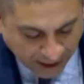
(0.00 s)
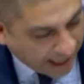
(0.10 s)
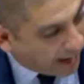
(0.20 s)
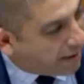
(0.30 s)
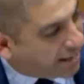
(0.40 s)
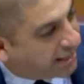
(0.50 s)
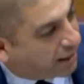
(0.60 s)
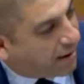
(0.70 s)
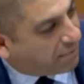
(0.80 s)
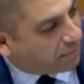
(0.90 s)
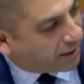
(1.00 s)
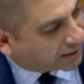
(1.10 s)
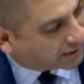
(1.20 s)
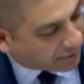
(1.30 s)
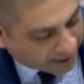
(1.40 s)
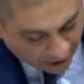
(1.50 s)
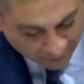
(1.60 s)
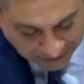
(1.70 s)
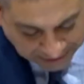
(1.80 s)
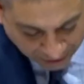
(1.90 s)
And I might think it might be because of something that
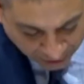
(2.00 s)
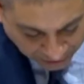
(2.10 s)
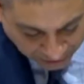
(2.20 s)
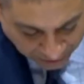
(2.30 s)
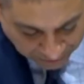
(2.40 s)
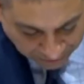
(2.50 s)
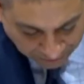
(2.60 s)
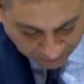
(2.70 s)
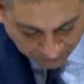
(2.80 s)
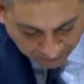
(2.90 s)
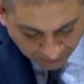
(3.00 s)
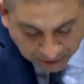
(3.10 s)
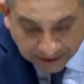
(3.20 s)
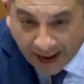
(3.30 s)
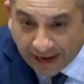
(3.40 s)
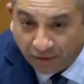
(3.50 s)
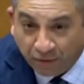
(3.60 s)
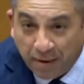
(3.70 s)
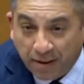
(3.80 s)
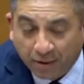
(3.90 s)
Kambiz said earlier, which is that I come
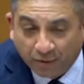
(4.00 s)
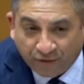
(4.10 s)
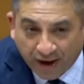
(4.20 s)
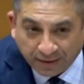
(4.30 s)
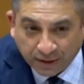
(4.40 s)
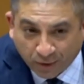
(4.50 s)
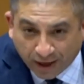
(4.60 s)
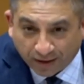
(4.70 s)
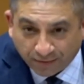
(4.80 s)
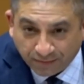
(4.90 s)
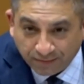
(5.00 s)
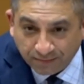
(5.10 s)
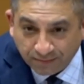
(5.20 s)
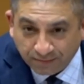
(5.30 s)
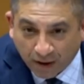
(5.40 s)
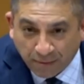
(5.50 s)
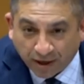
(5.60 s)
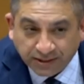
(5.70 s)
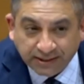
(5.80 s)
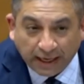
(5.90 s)
from an immigrant family as well. My
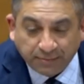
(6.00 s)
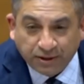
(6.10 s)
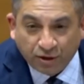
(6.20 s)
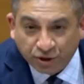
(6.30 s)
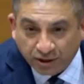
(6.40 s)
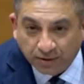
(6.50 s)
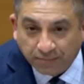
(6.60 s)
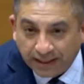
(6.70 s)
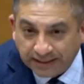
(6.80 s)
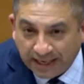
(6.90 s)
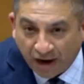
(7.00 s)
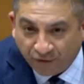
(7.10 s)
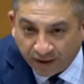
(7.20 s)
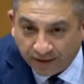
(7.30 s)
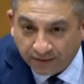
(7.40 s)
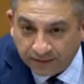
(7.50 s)
parents escaped socialism in East Africa.